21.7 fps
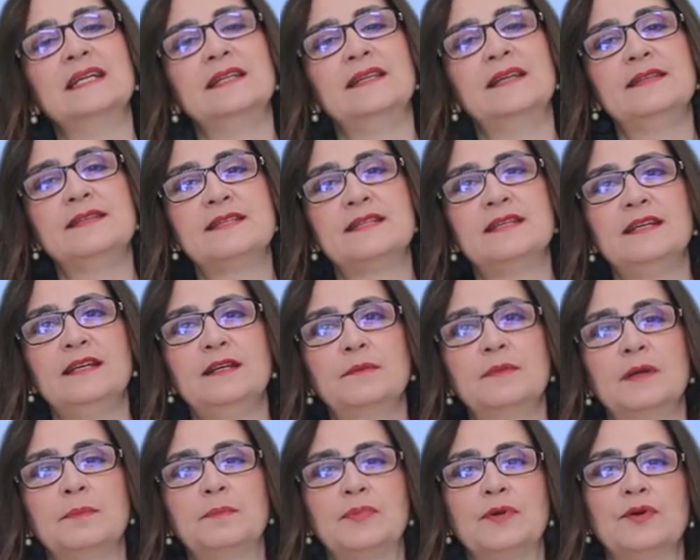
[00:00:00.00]
The team
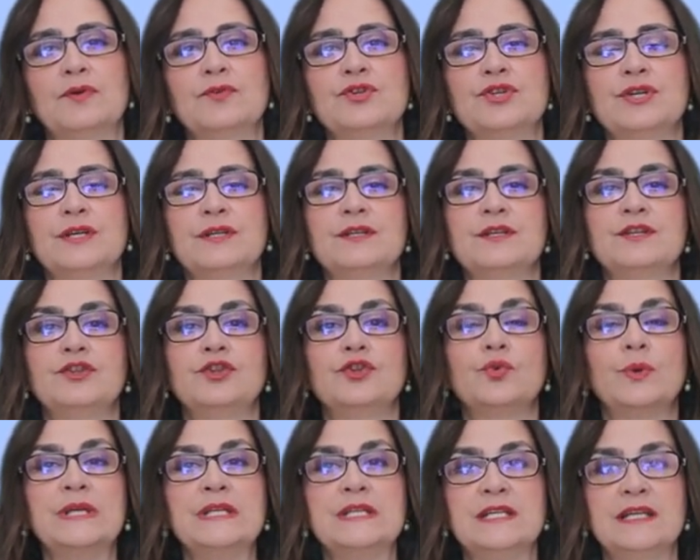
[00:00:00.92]
approached
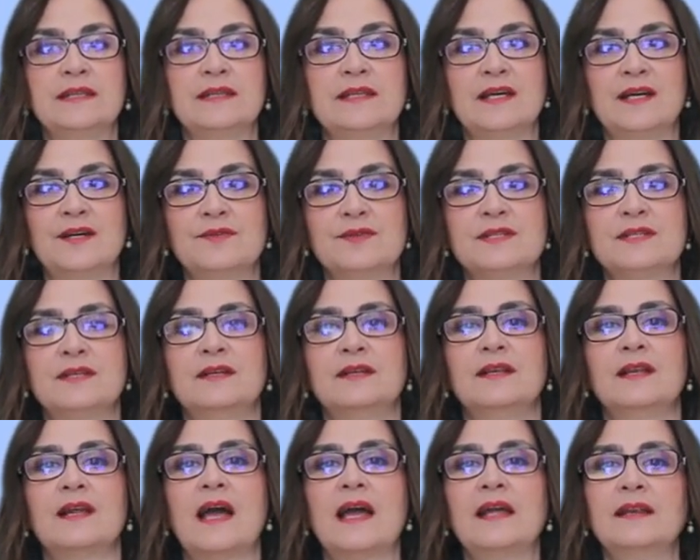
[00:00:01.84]

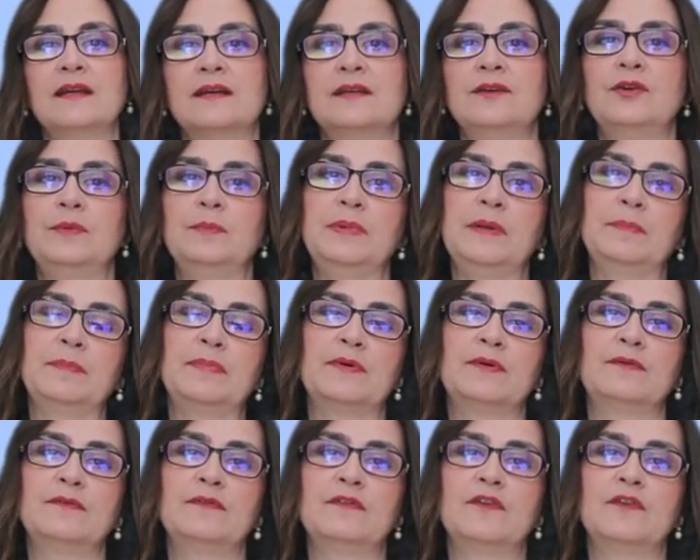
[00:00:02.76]
20,900 people